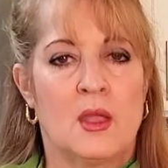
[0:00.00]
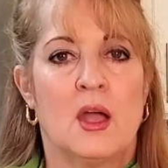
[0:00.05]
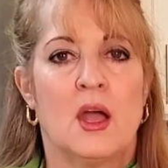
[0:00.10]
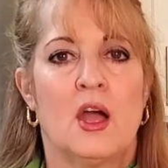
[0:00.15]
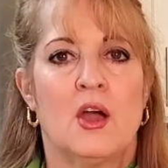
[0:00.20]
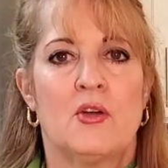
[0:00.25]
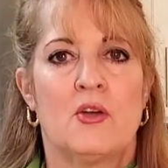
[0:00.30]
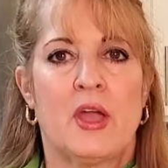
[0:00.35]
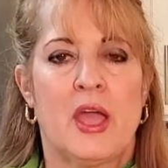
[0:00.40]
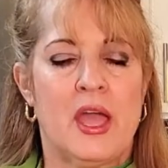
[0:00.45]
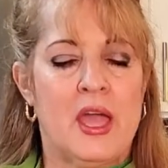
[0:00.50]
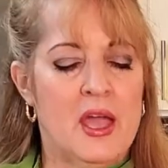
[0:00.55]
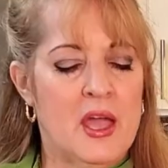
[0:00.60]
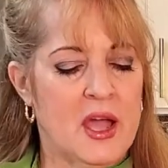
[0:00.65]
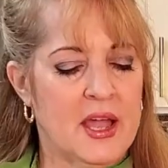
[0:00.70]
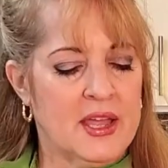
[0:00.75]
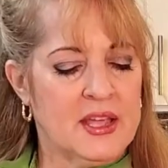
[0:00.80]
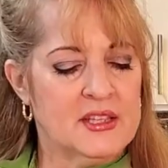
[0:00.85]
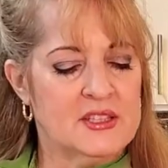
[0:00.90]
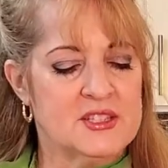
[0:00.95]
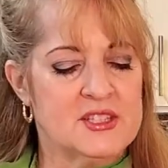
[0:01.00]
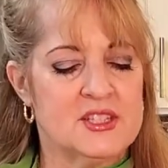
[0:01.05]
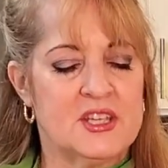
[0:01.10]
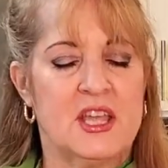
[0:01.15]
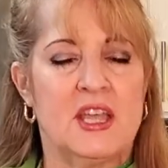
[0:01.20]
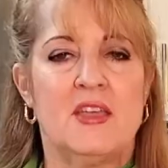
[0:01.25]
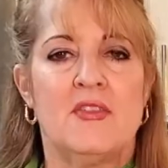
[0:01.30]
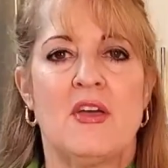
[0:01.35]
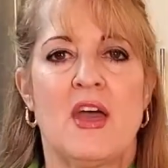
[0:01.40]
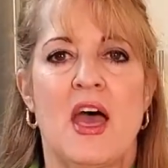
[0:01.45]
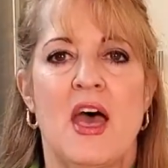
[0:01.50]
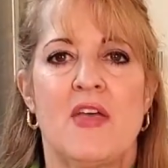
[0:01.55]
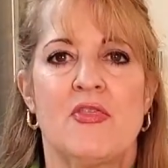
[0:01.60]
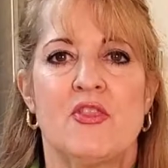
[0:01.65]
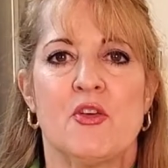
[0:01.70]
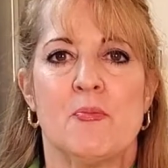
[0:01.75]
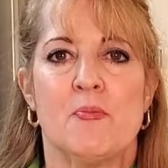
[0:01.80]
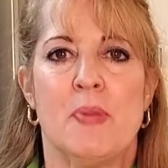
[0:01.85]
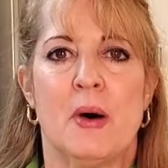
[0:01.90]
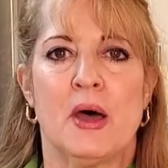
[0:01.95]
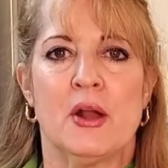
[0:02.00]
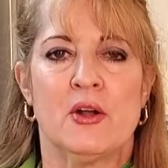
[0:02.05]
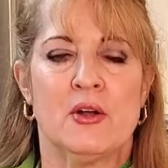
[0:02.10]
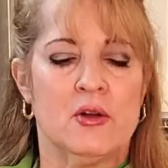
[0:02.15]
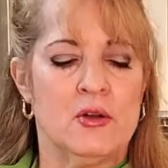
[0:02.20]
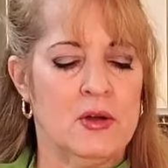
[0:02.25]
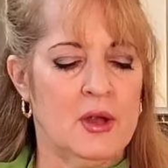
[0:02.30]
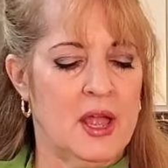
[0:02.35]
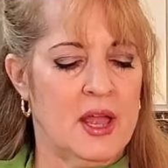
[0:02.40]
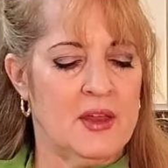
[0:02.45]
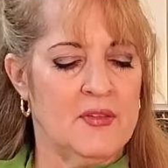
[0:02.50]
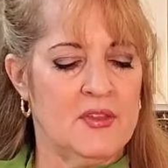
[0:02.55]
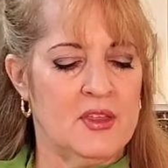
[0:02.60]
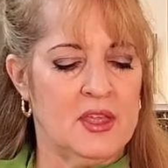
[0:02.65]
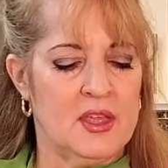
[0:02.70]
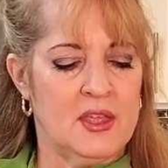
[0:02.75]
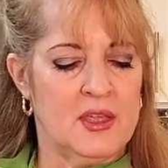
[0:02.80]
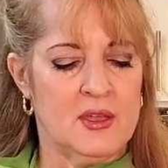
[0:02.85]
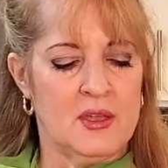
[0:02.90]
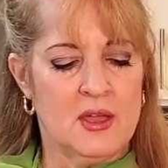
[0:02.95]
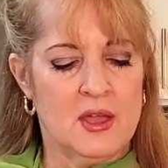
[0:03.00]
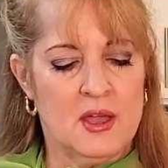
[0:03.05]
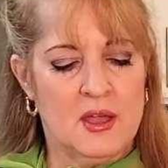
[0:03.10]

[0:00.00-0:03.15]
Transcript: Okay, I can see that the butter and the